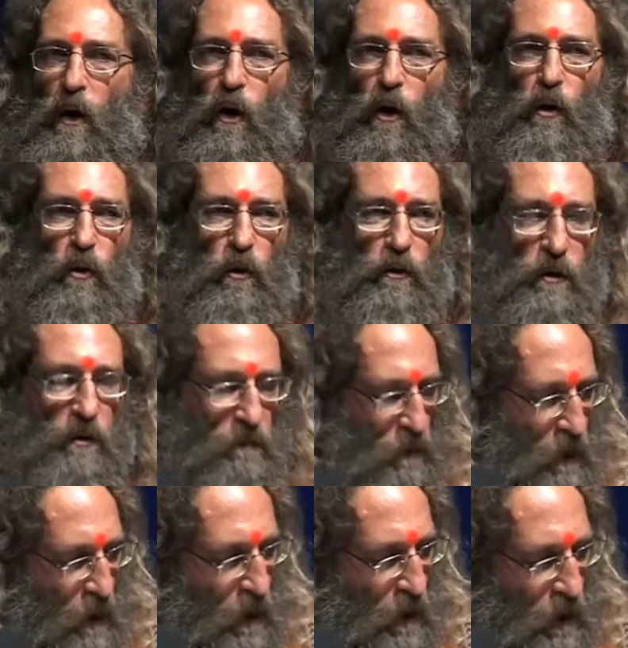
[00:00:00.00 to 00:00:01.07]

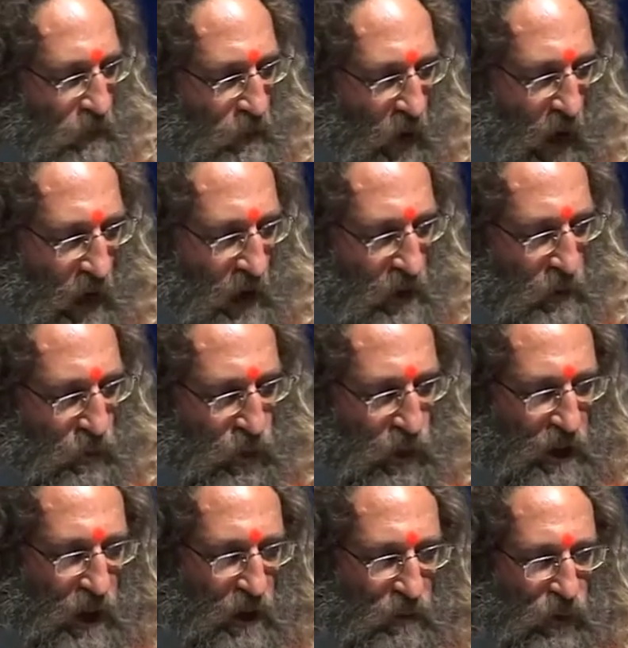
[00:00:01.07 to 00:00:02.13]
Gutenberg and his
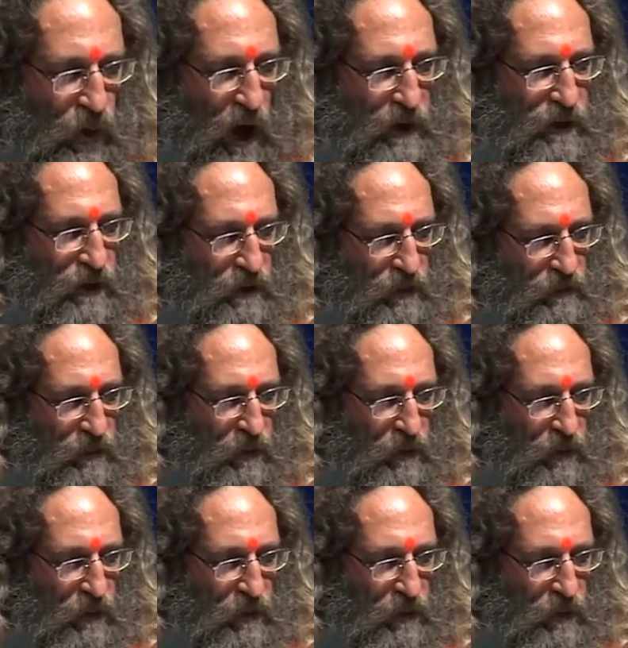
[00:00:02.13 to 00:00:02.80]
printing press